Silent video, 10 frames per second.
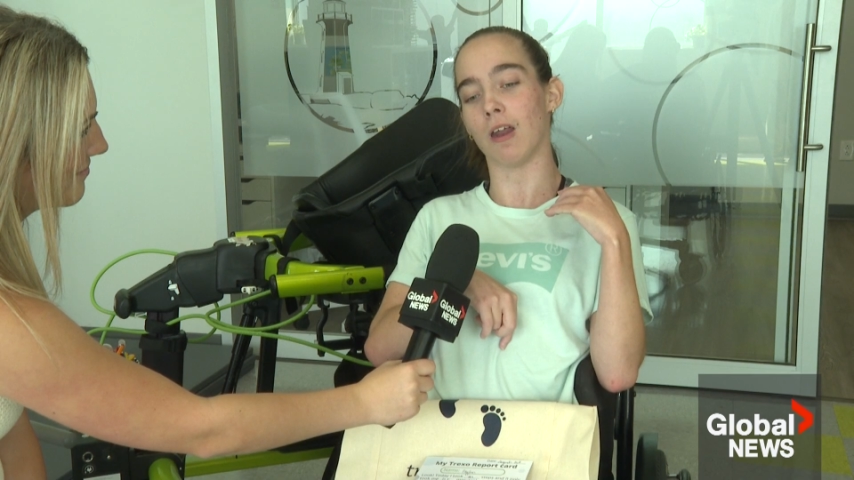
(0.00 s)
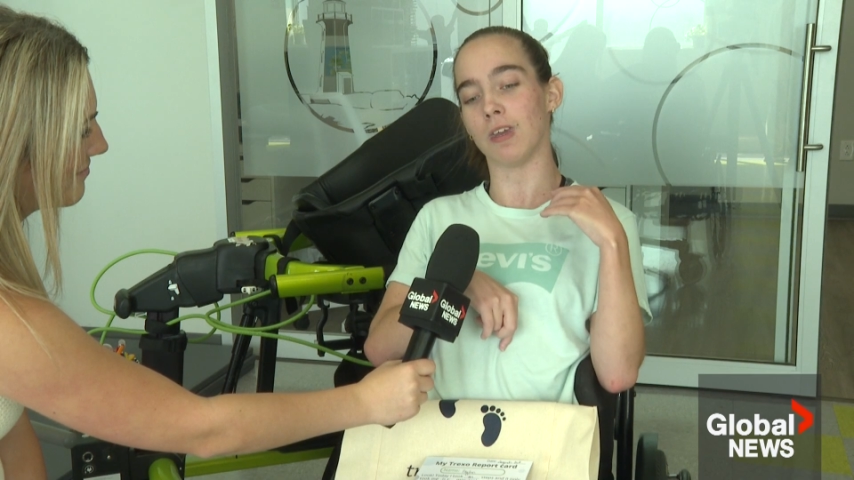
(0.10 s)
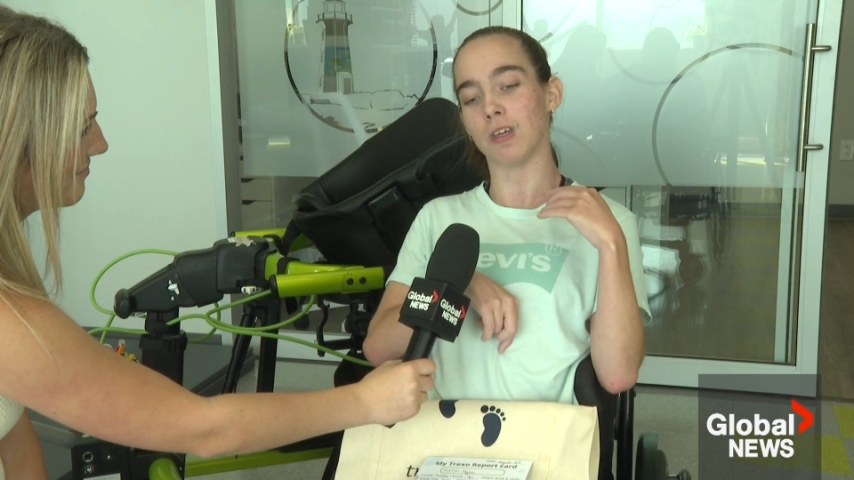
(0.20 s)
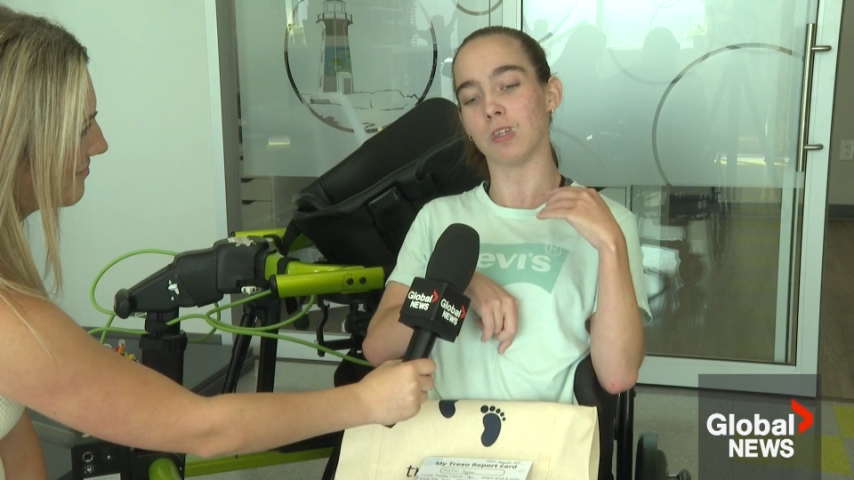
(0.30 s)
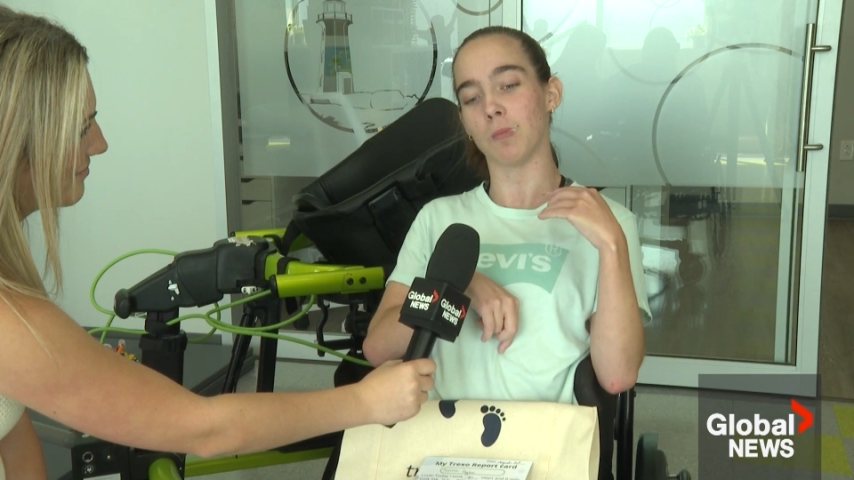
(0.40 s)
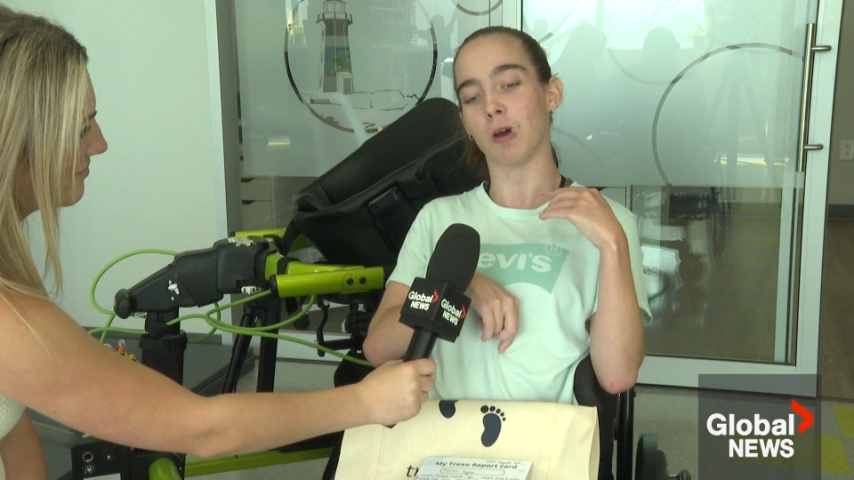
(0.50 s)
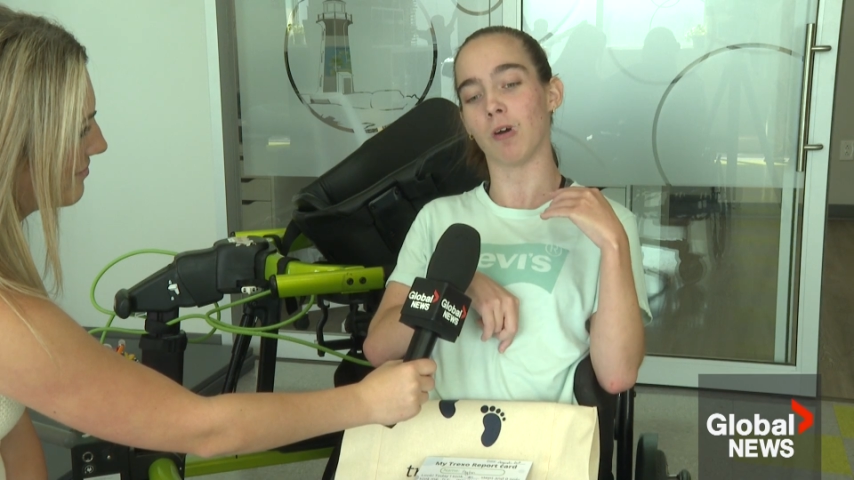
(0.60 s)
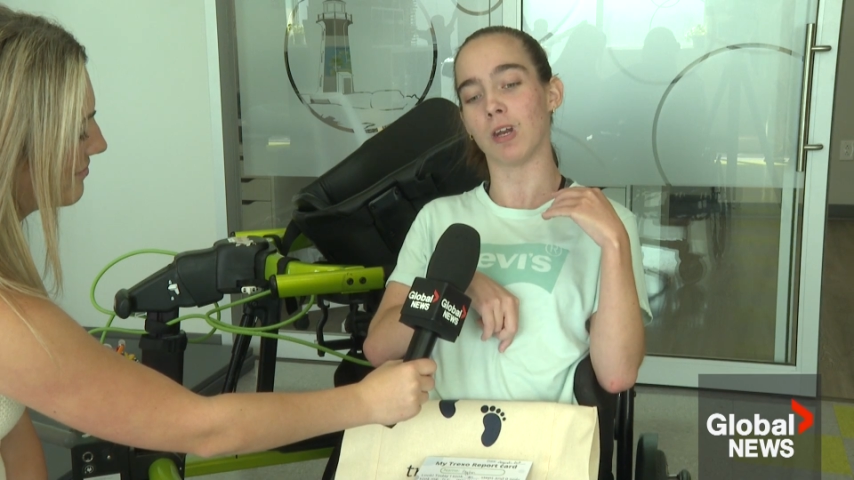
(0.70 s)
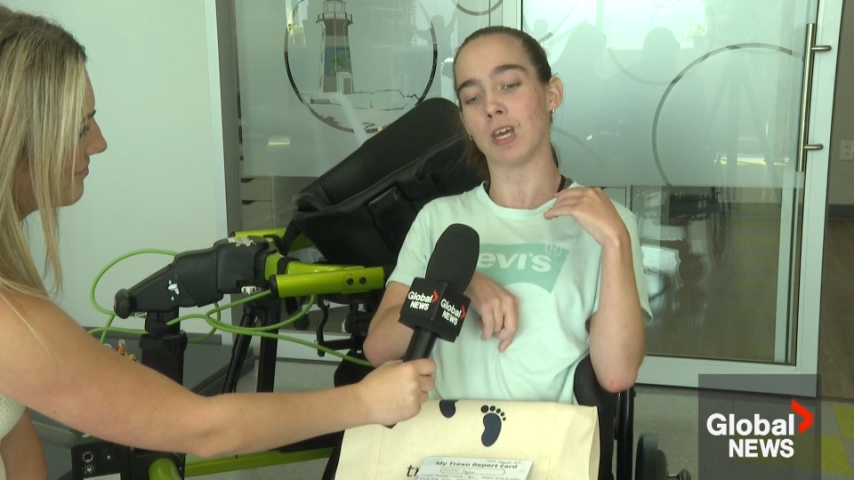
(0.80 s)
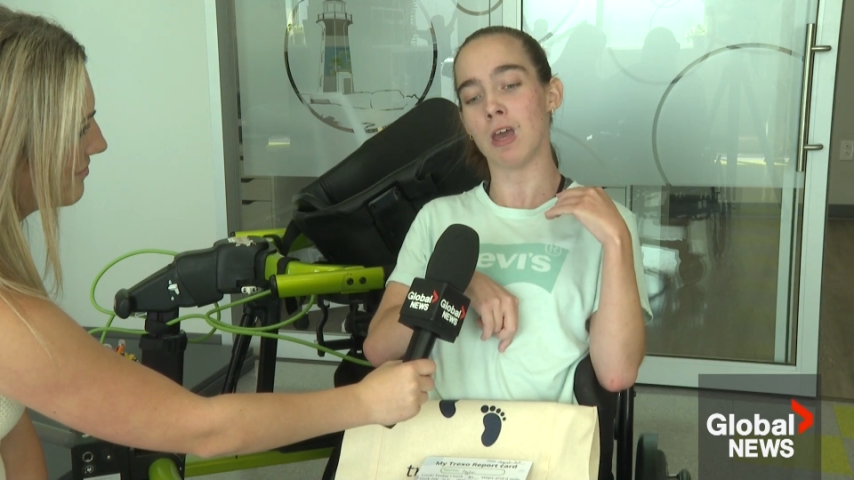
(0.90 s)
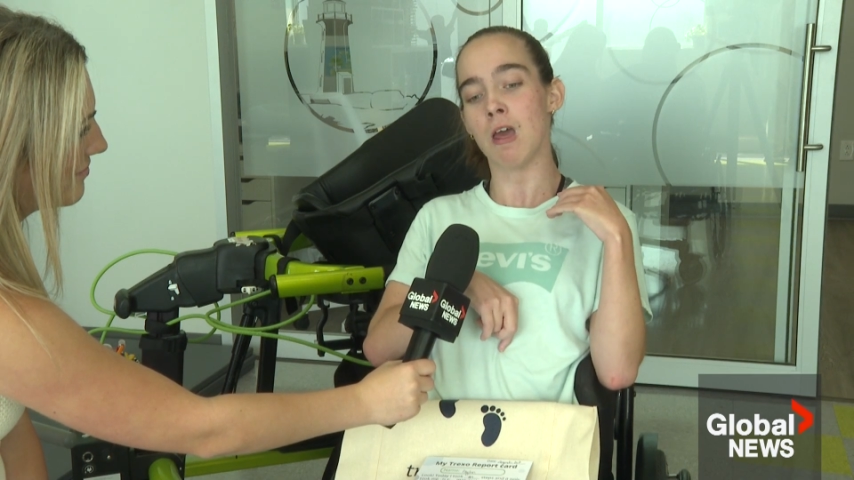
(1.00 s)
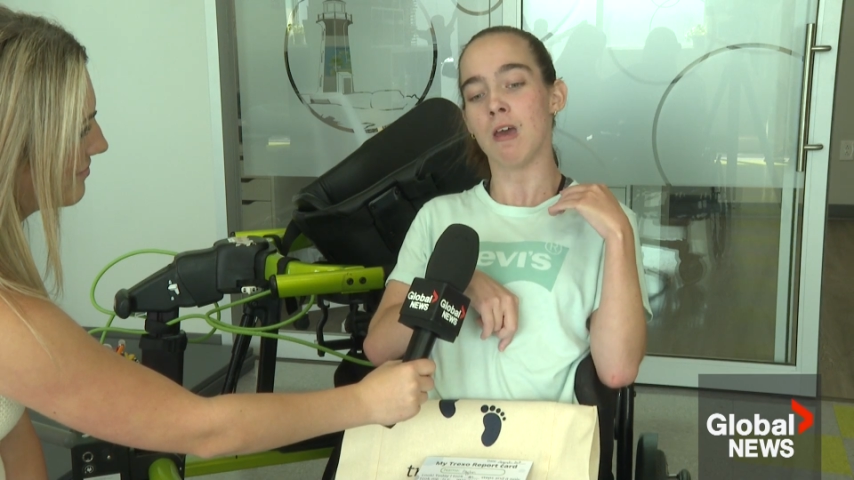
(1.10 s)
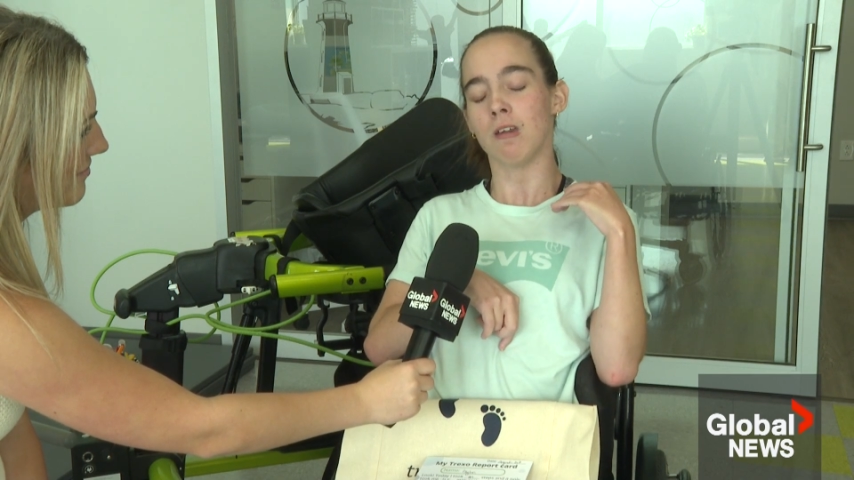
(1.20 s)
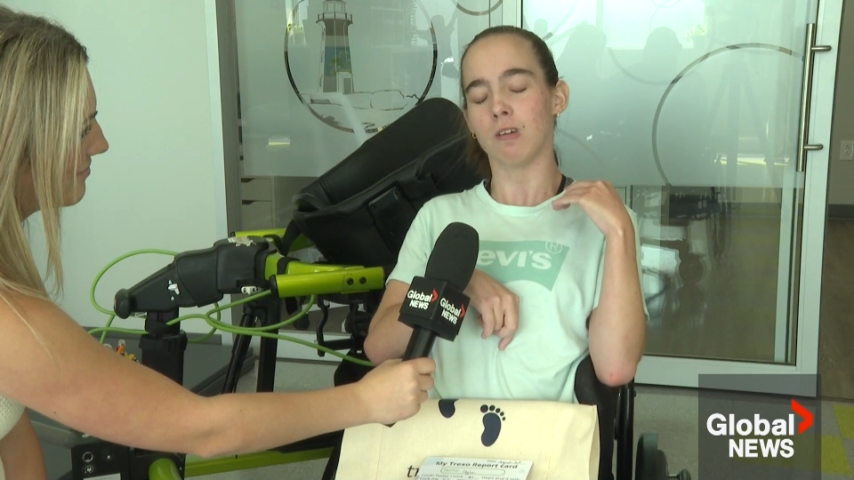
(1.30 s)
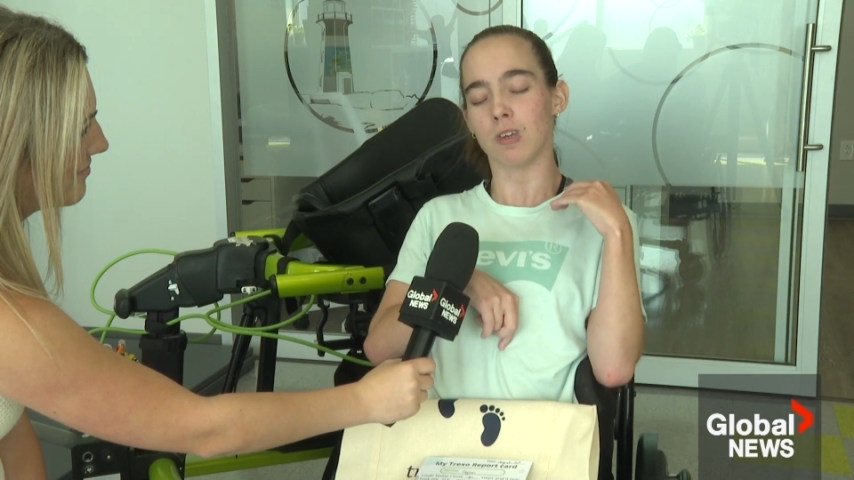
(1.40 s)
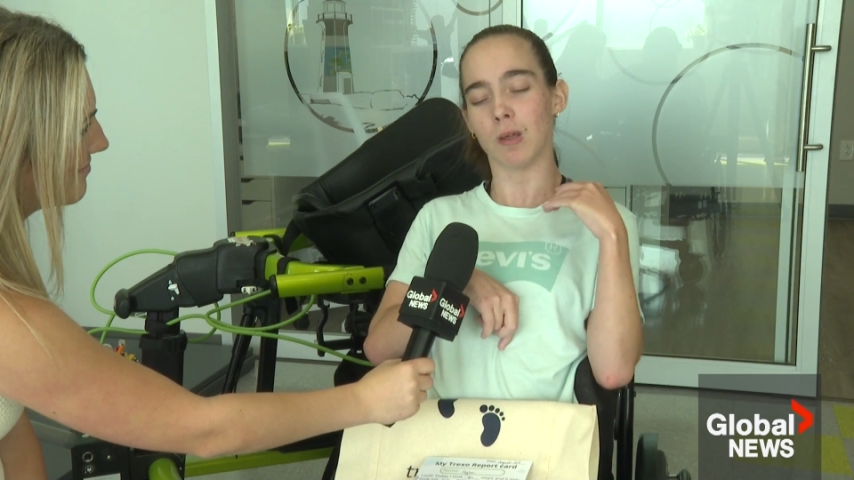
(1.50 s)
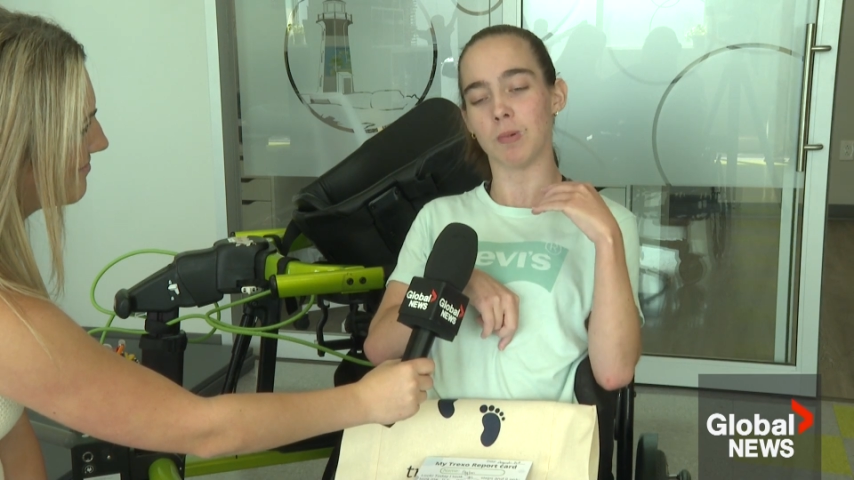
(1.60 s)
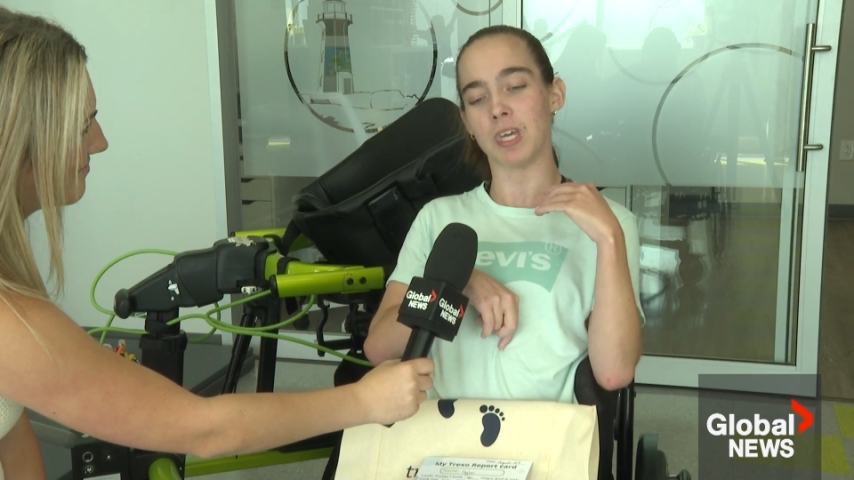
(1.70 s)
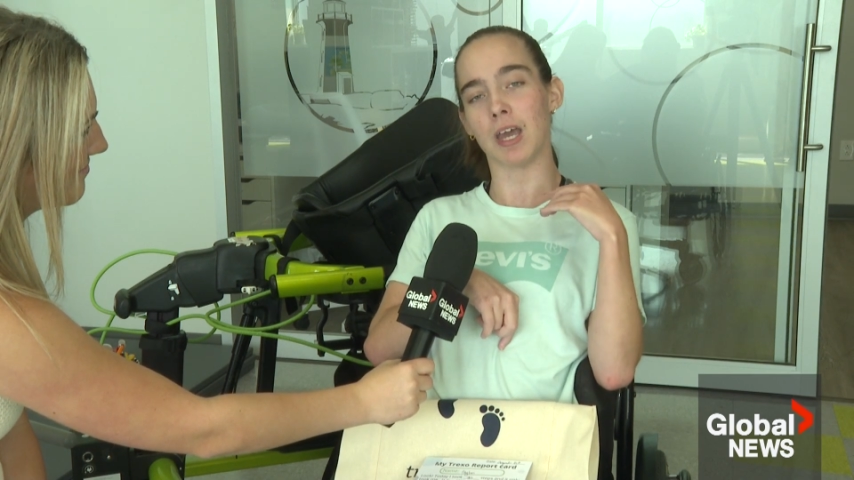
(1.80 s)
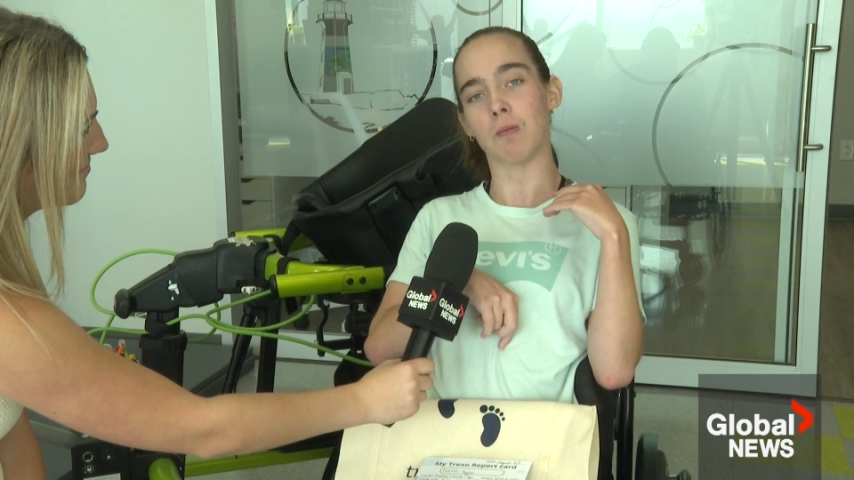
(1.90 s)
a disability to
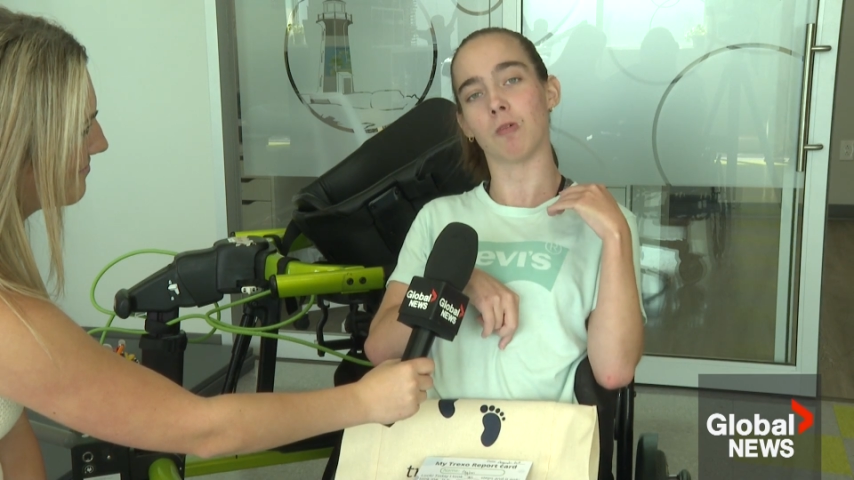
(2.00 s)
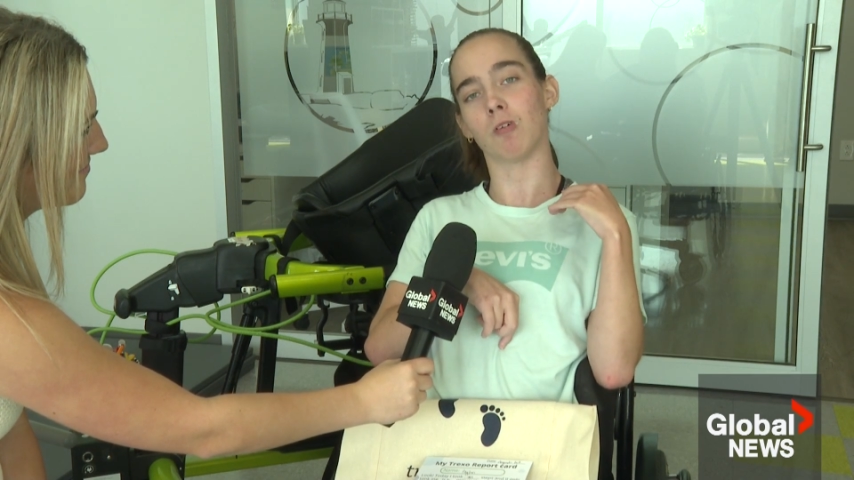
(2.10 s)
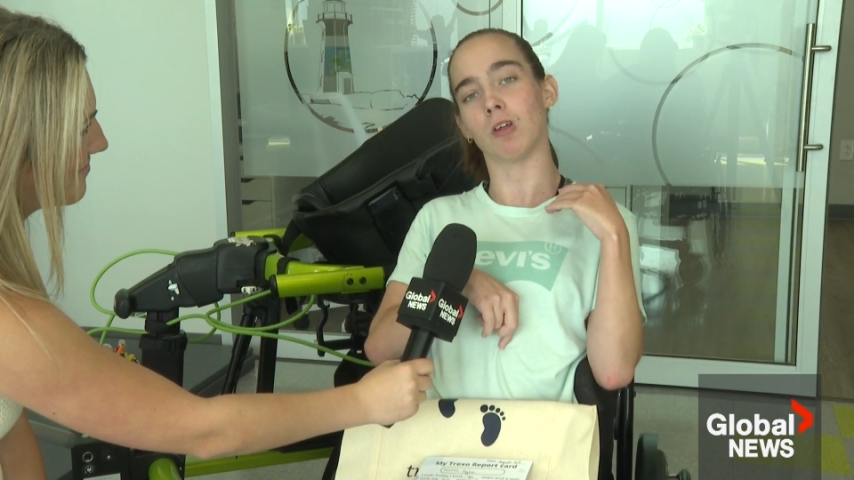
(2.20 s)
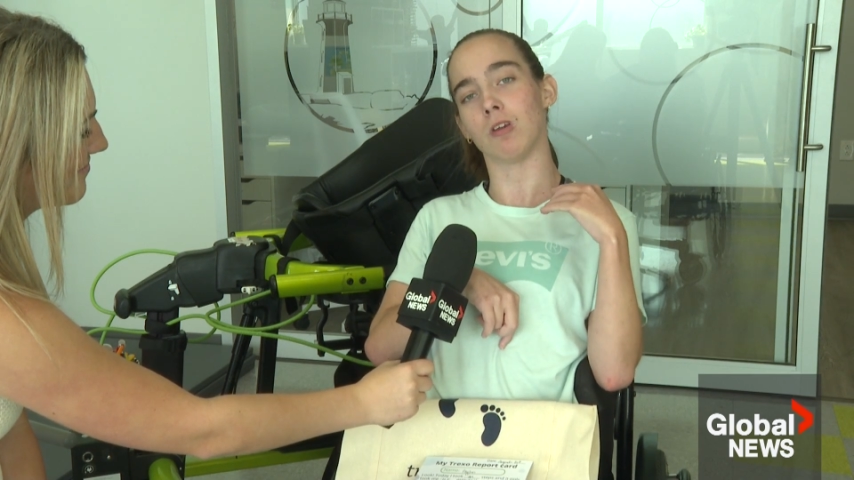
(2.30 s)
be able